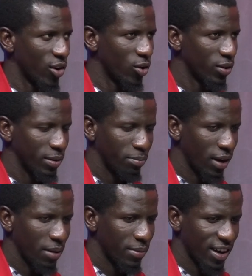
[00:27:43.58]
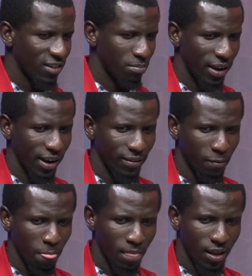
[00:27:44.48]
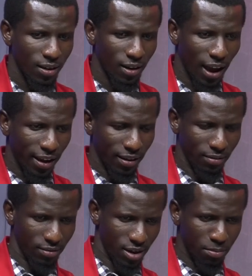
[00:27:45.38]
know, the blame has been lying